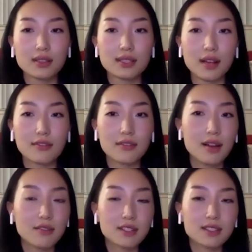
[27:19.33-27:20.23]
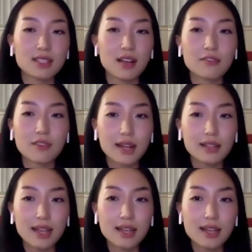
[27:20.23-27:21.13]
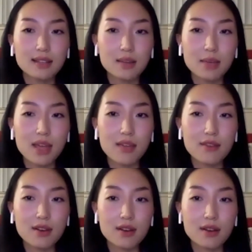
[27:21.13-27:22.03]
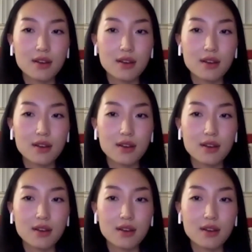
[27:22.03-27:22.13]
self govern, self regulate their behavior.